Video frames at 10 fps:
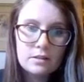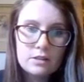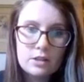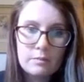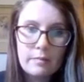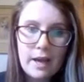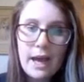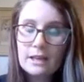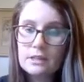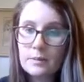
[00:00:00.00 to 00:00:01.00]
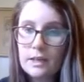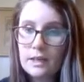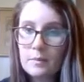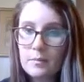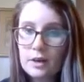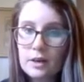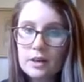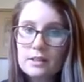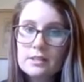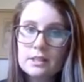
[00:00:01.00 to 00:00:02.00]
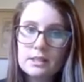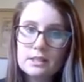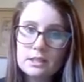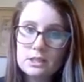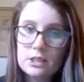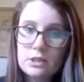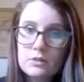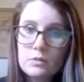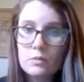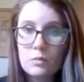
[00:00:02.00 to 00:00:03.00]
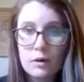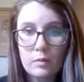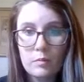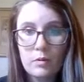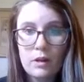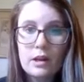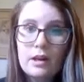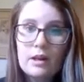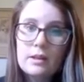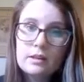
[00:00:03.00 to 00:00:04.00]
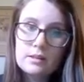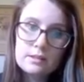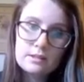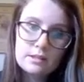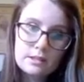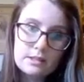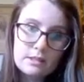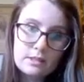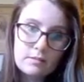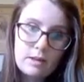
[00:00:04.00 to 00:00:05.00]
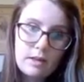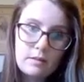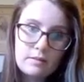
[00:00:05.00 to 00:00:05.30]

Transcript: Jump back to my number, 62. 1 more, 63.